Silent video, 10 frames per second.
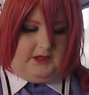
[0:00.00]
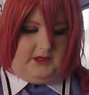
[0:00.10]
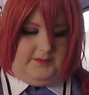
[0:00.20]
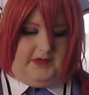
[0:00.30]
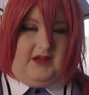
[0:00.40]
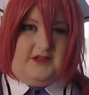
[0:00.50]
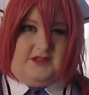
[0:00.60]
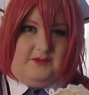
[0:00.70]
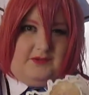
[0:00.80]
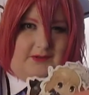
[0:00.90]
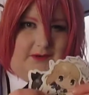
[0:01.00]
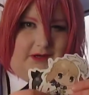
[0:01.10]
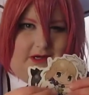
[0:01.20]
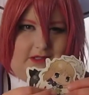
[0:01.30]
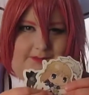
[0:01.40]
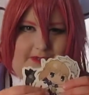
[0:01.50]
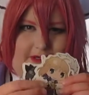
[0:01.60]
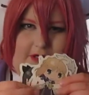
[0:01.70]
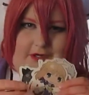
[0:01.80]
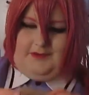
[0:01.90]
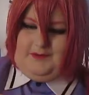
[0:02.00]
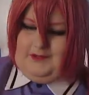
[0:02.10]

her, but I also really want to cosplay her.